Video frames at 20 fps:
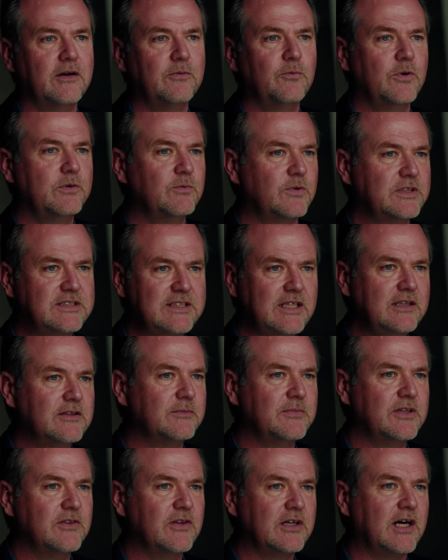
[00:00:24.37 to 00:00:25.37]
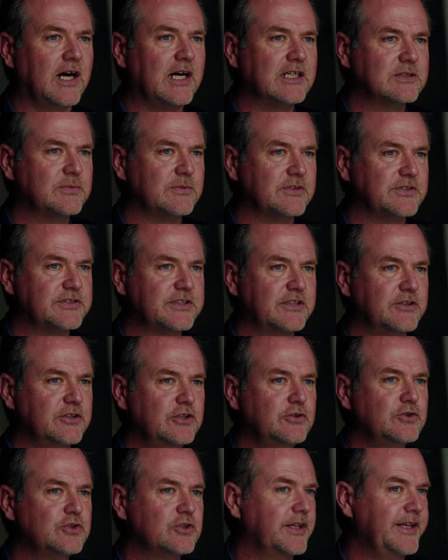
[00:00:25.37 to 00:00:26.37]
When we see them in the Gospels, they're
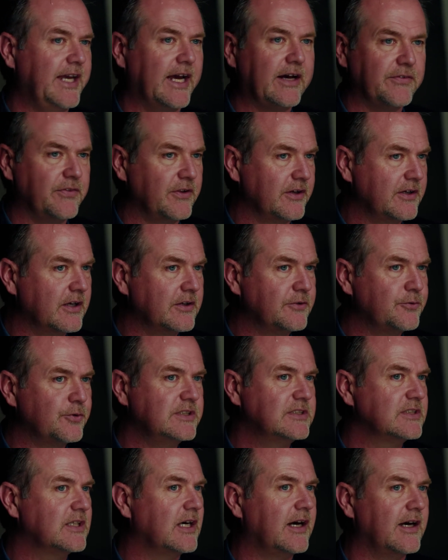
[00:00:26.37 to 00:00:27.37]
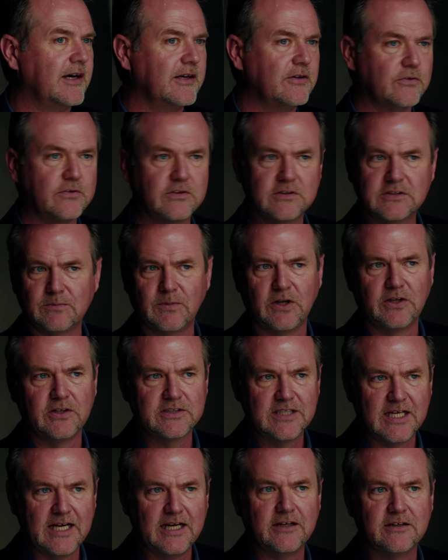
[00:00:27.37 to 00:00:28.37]
usually out in the countryside or the
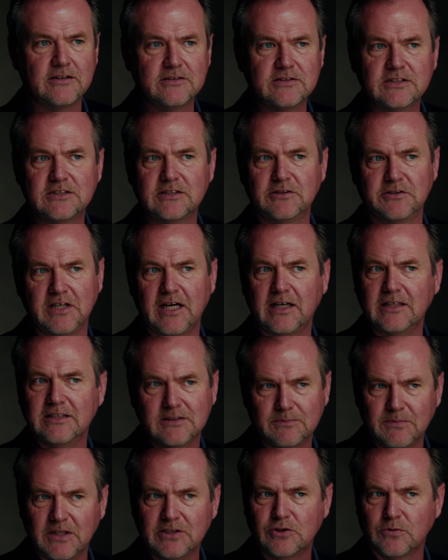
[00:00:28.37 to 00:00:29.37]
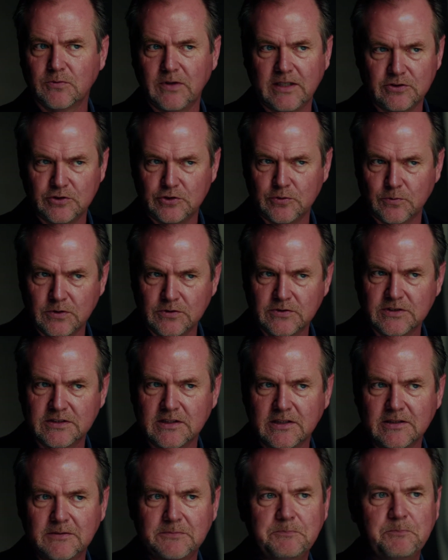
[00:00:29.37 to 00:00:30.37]
small towns. They're not as much around
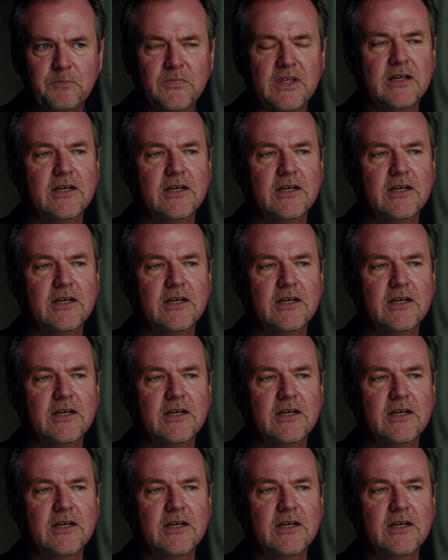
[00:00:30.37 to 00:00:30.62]
Jerusalem.